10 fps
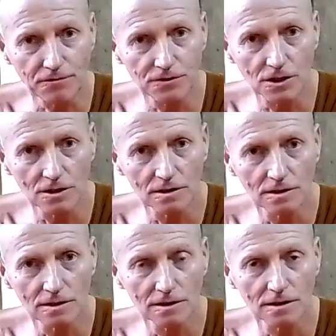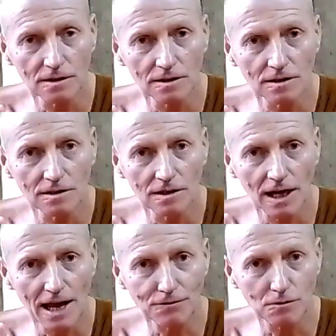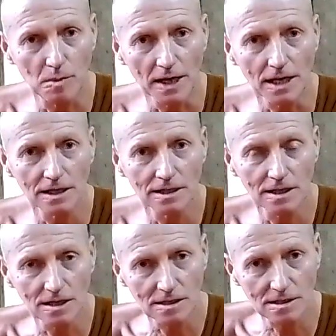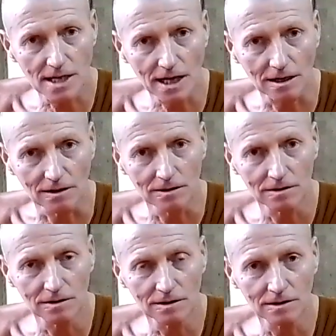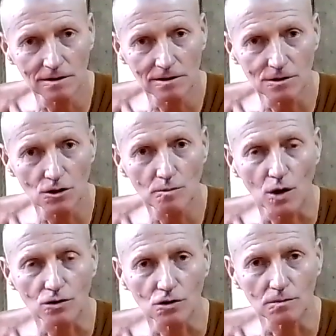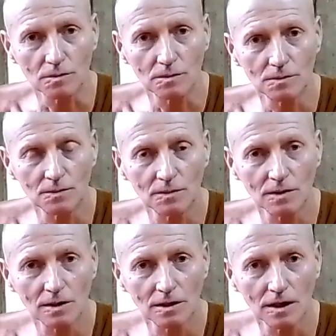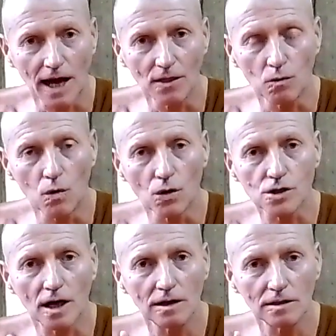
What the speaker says: be, settle to the bottom, and the water becomes clear.